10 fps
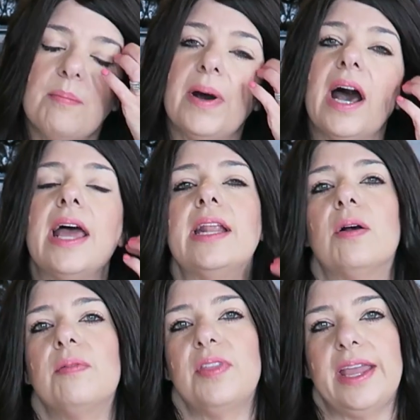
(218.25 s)

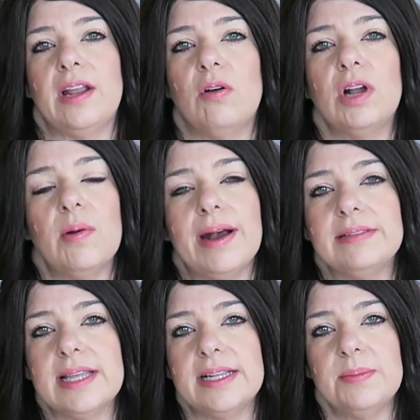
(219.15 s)
But they don't go
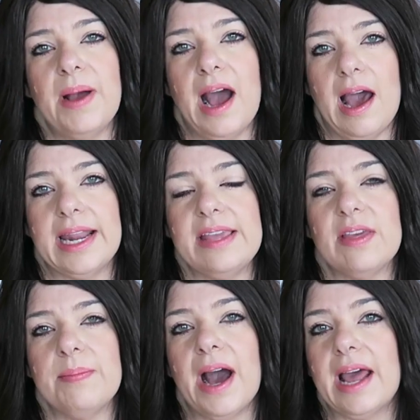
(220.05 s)
outside to potty,
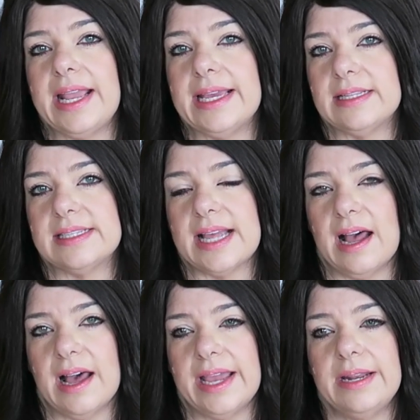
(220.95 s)
they potty
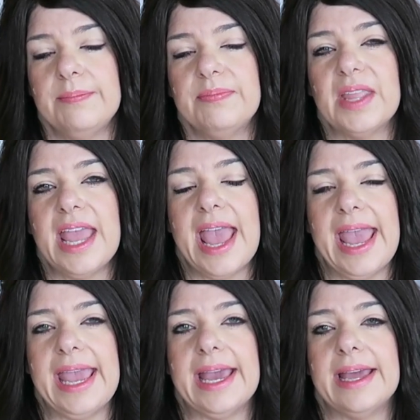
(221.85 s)
inside.
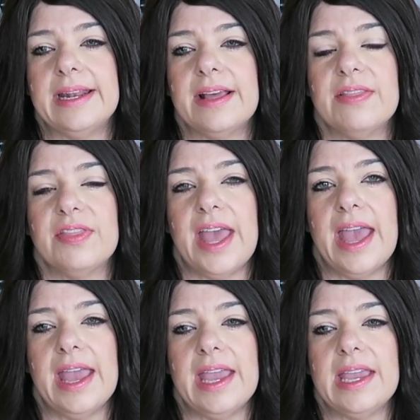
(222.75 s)
And
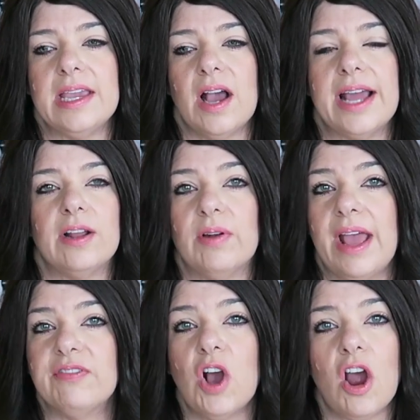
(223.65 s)
I don't
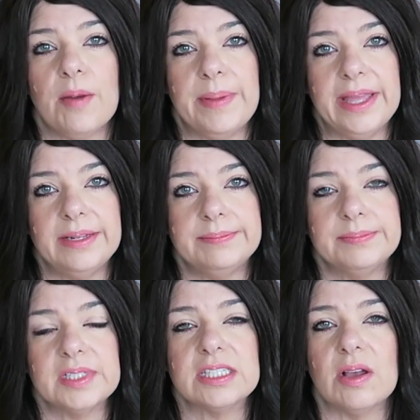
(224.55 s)
have carpet,
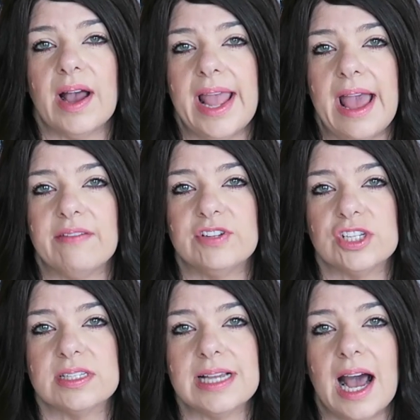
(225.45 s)
so I have
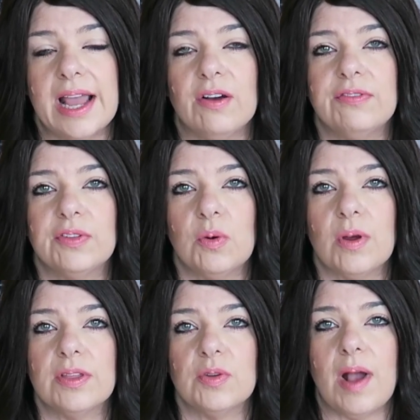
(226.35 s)
just tile
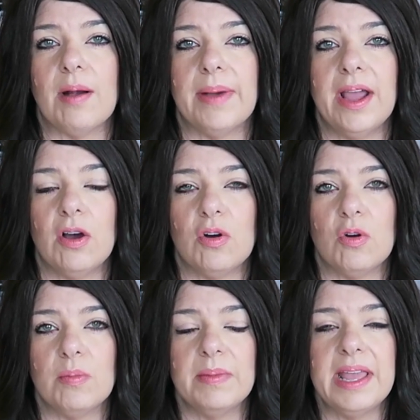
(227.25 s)
floor throughout my
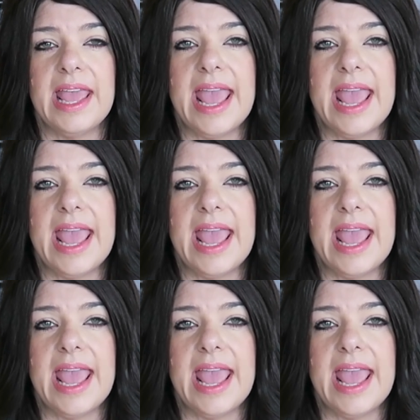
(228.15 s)
home.